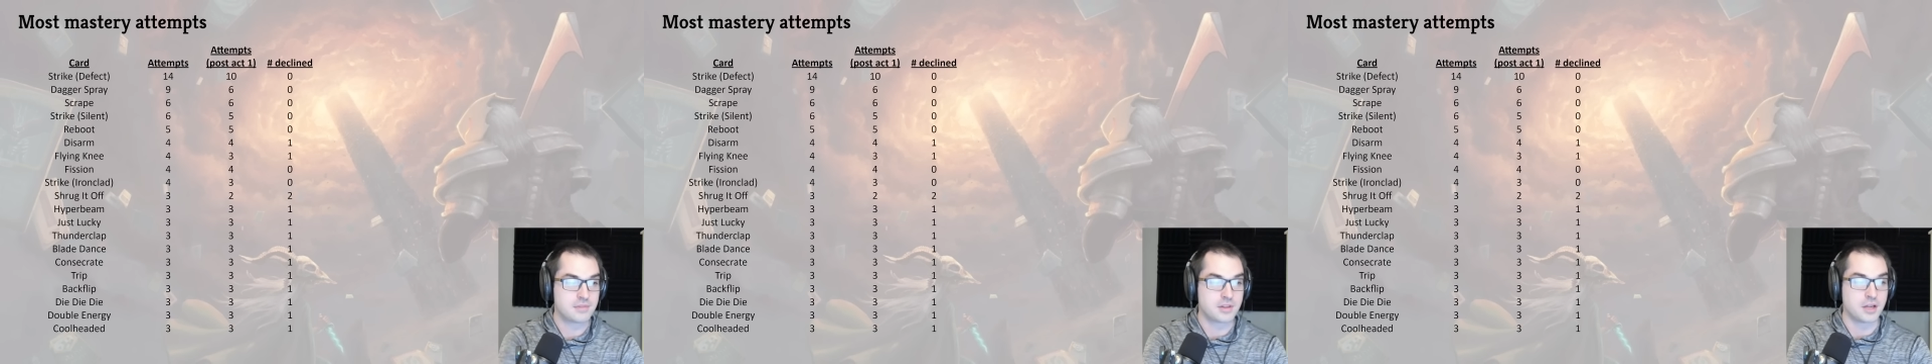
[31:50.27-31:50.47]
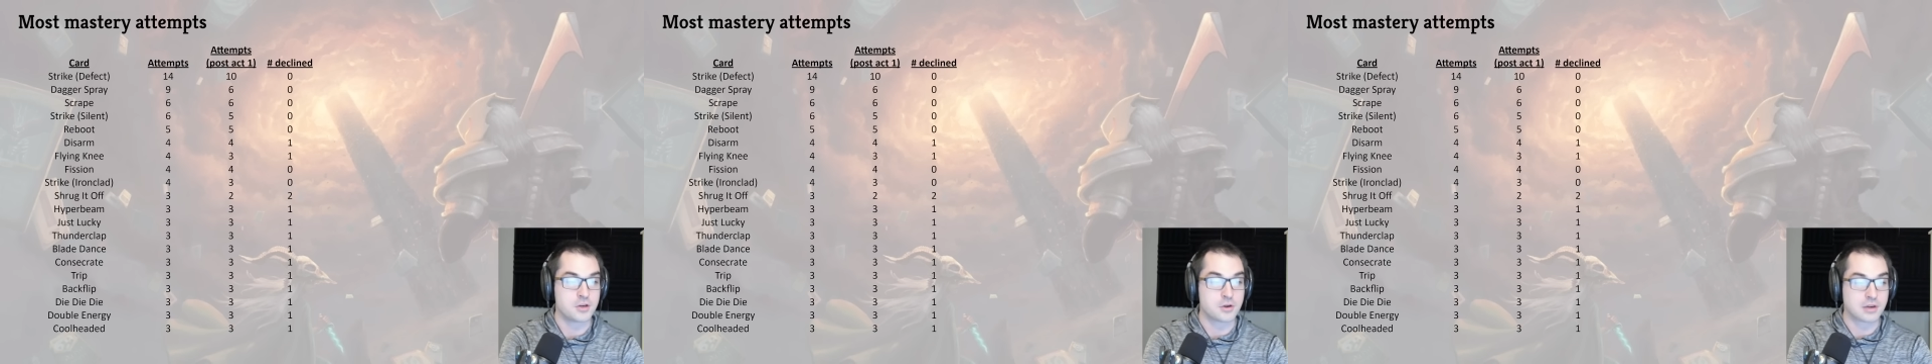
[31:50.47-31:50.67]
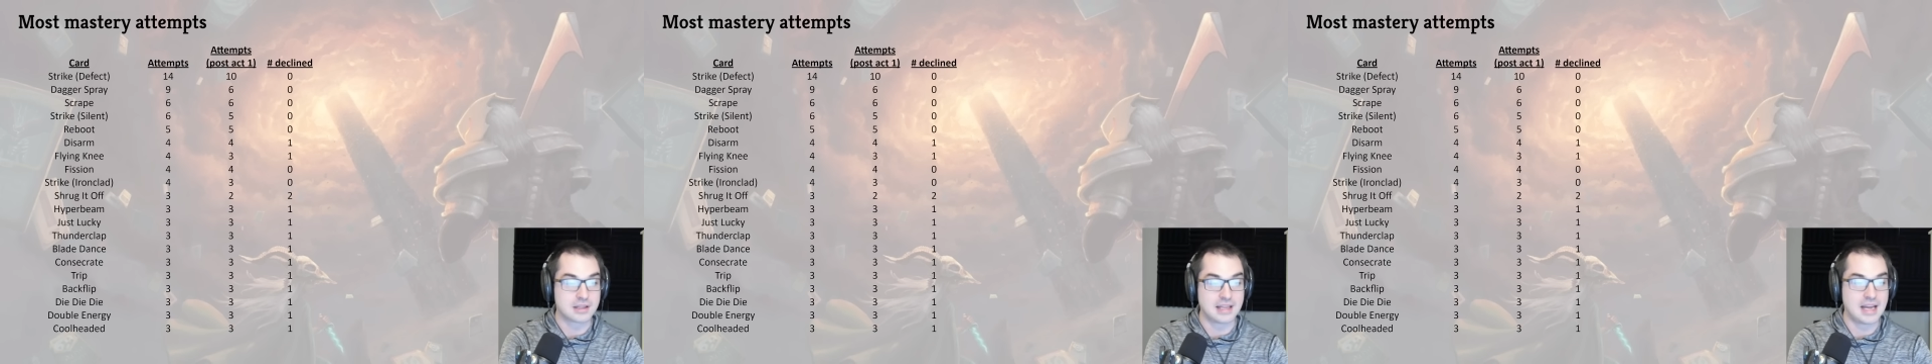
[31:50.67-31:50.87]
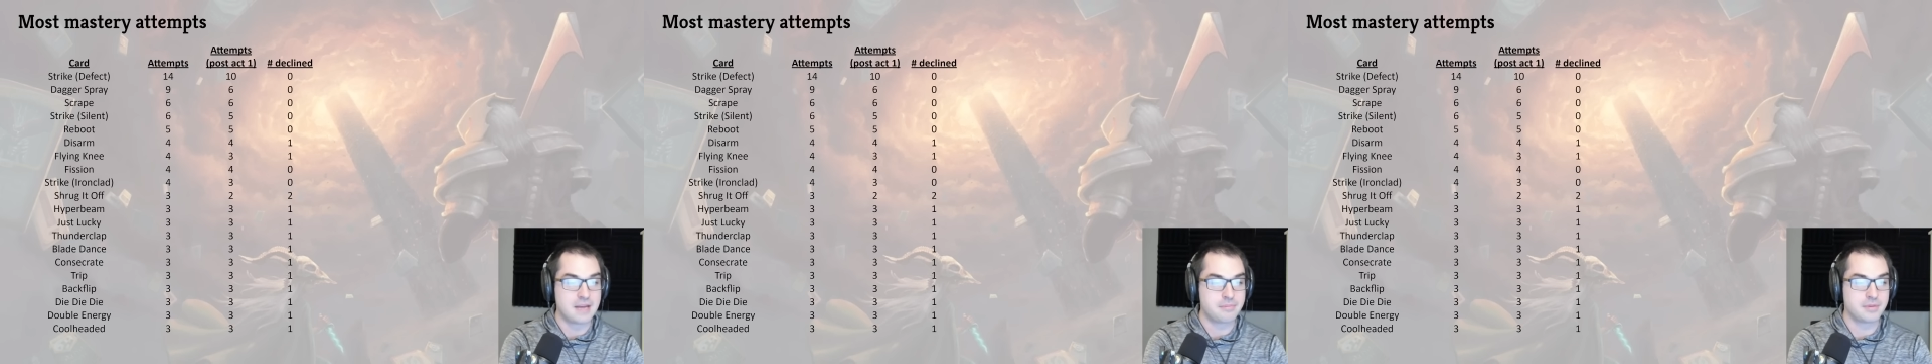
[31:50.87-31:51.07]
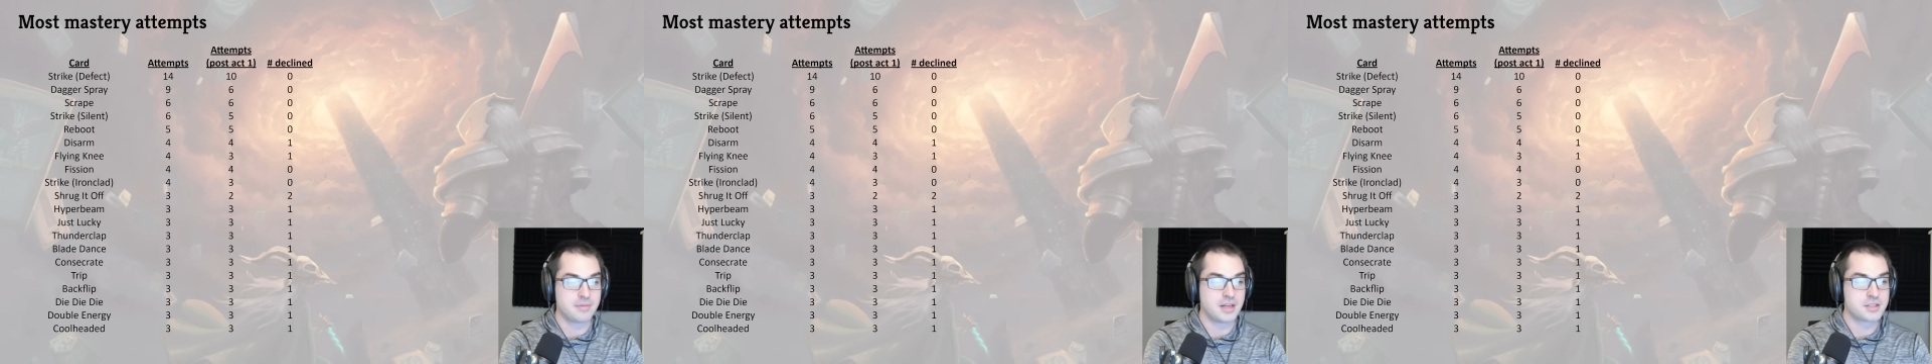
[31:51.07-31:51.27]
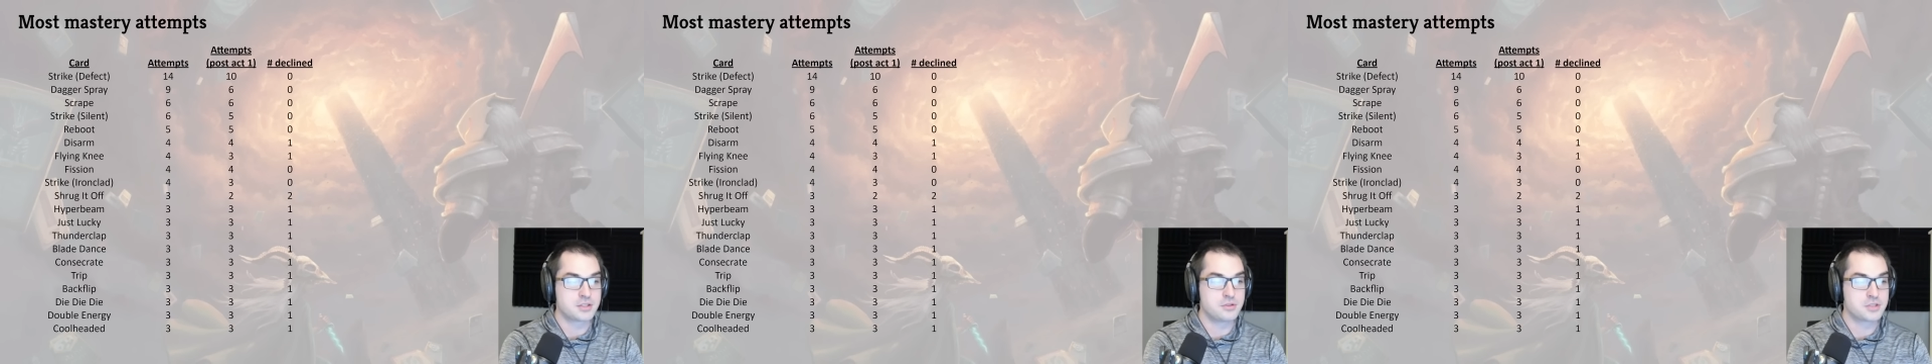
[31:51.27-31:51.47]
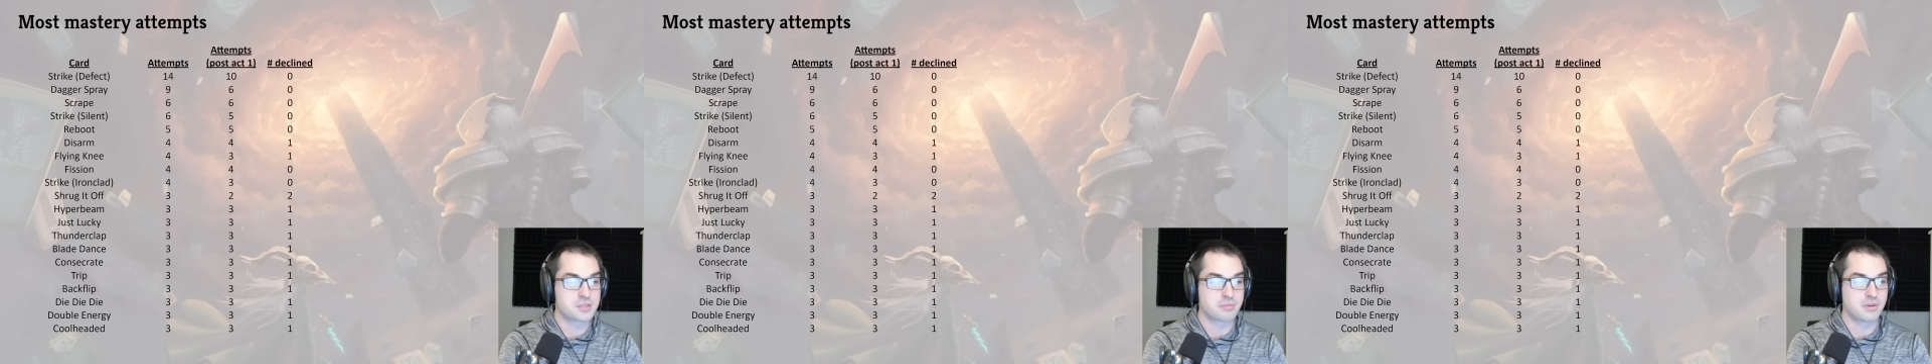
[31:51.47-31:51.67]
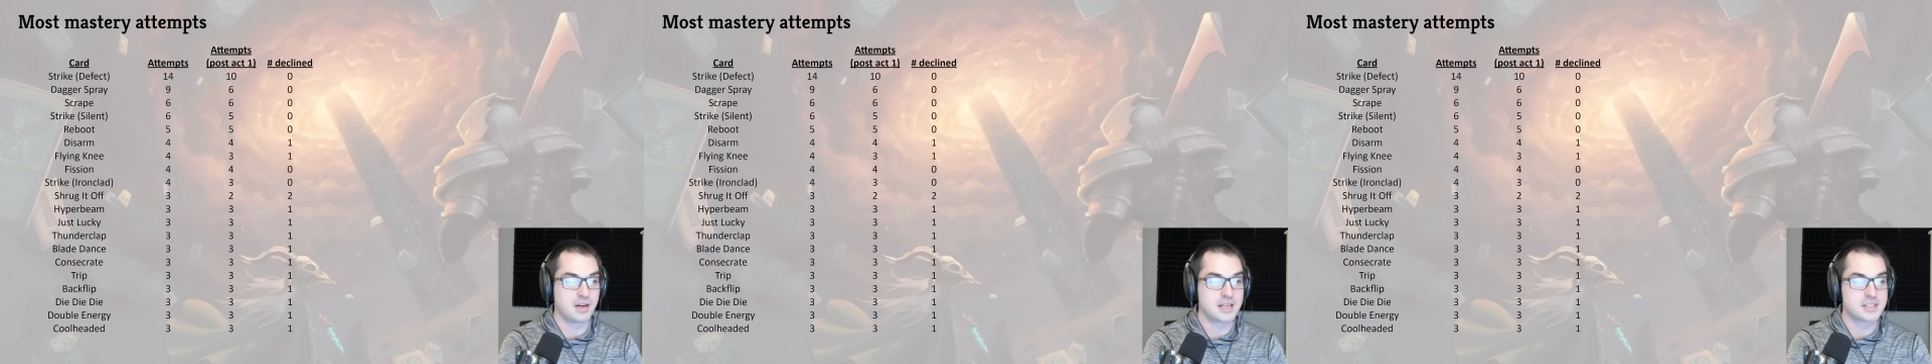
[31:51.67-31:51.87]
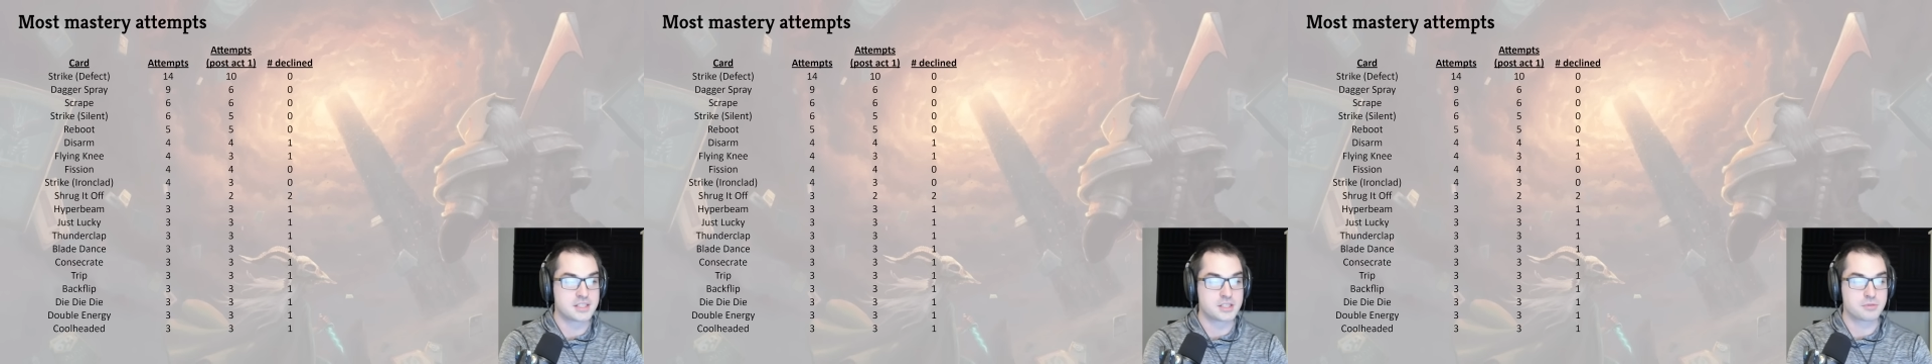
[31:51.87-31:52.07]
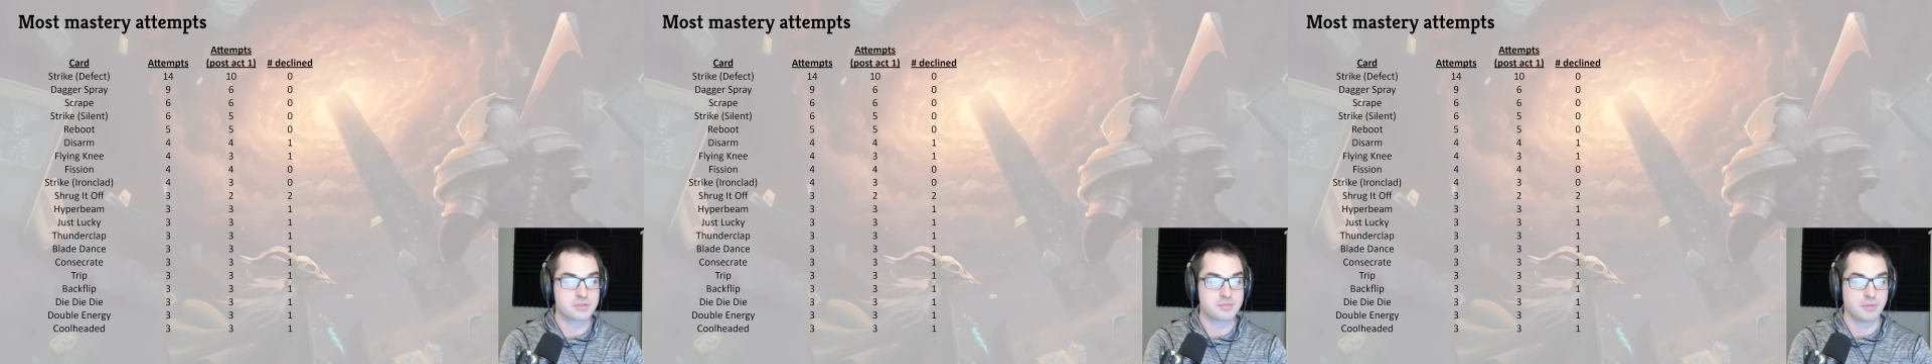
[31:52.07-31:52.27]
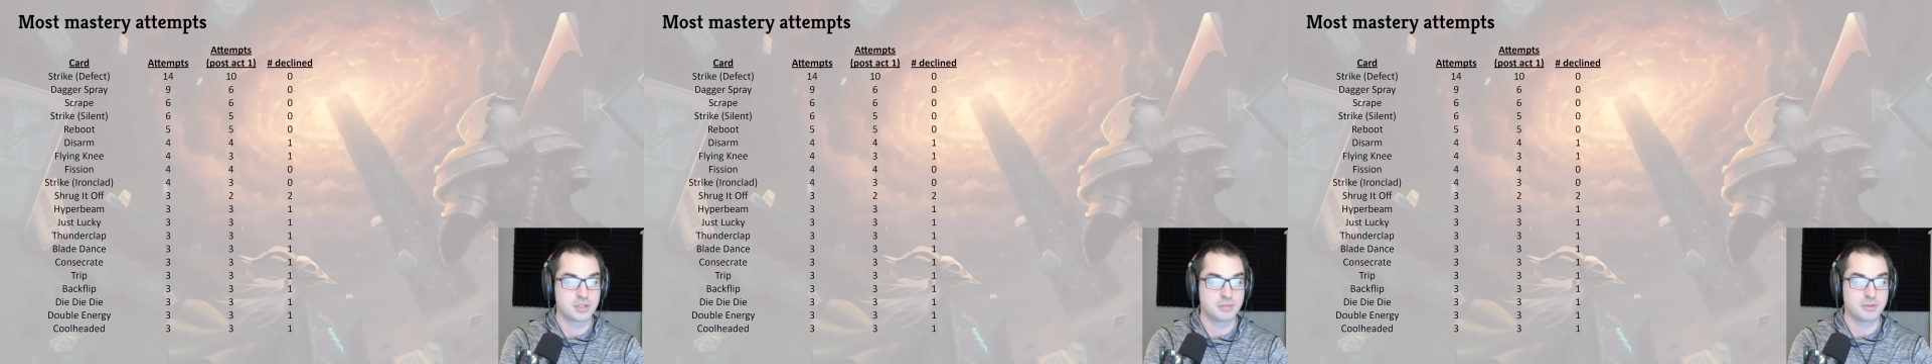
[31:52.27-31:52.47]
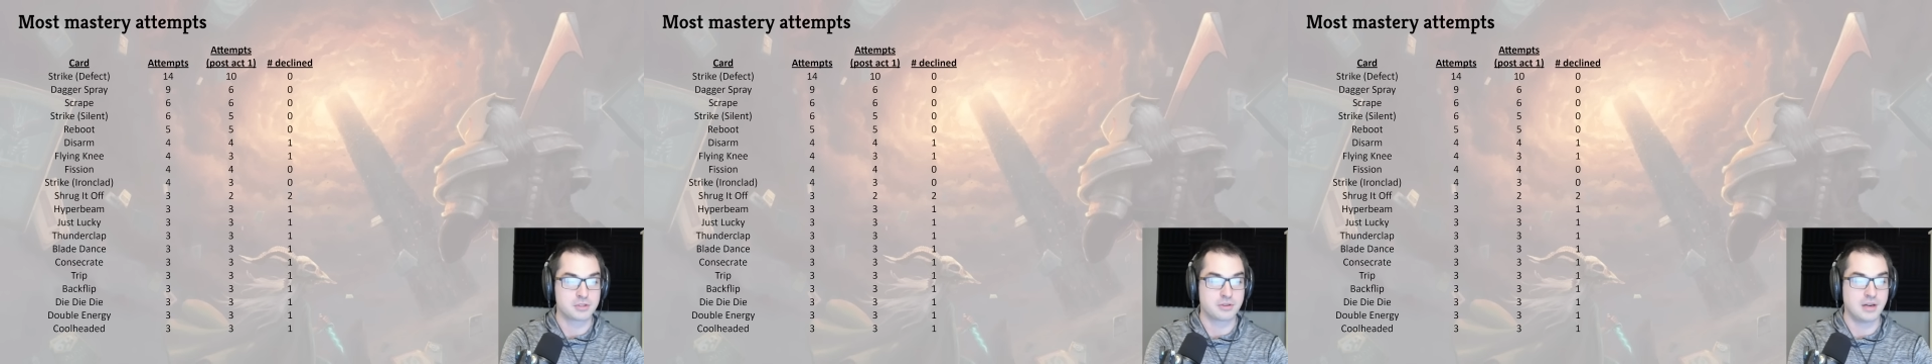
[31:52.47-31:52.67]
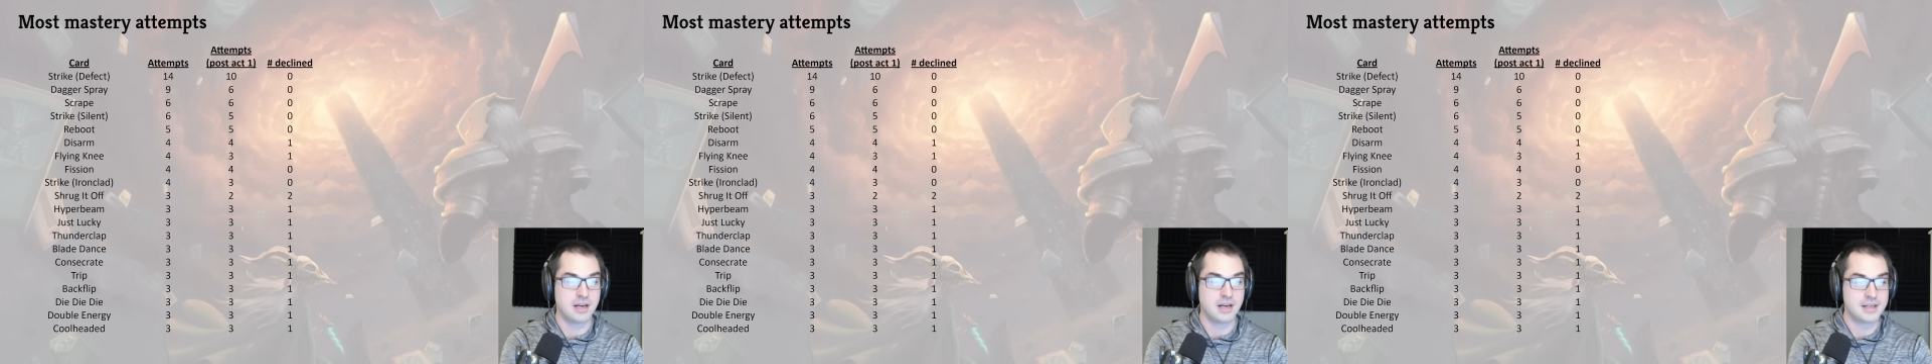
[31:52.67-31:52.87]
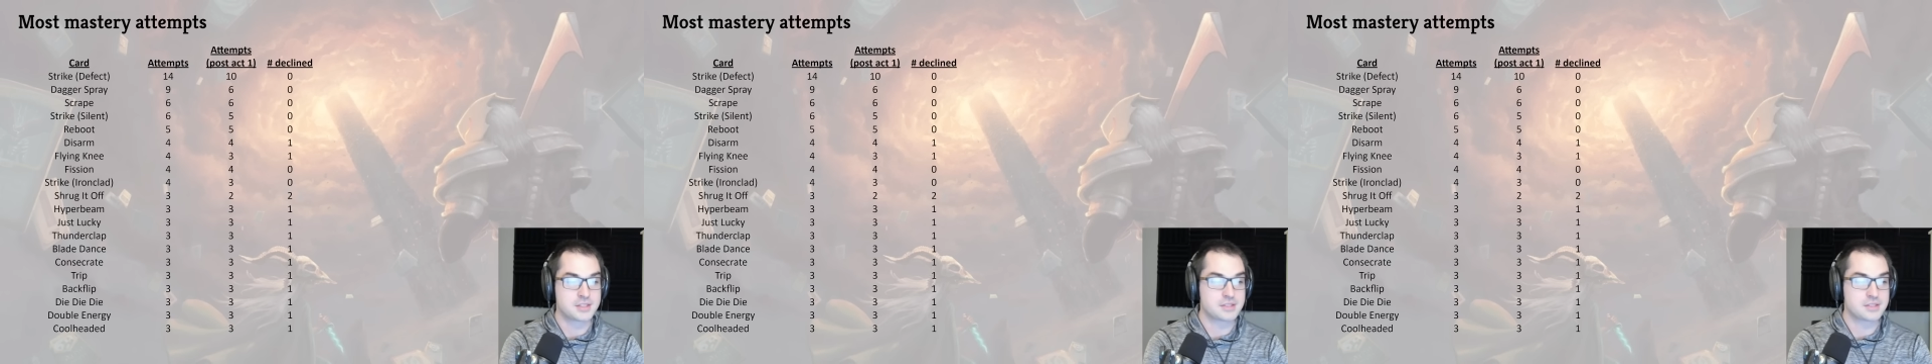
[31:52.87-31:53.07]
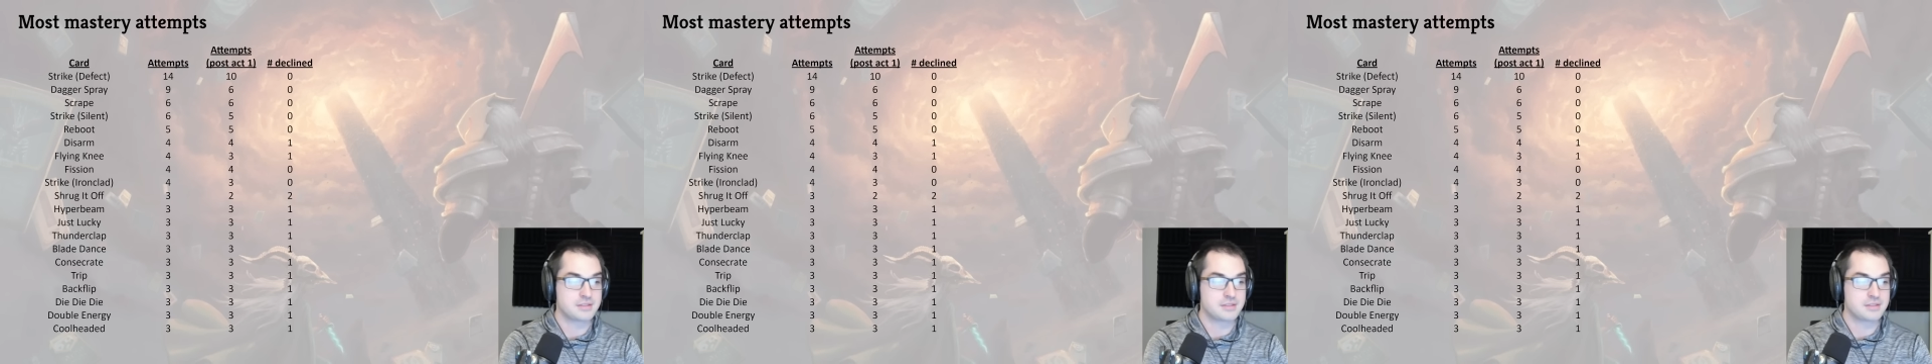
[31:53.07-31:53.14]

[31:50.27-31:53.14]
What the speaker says: Thunderclap, I'm not too surprised this was multiple tries.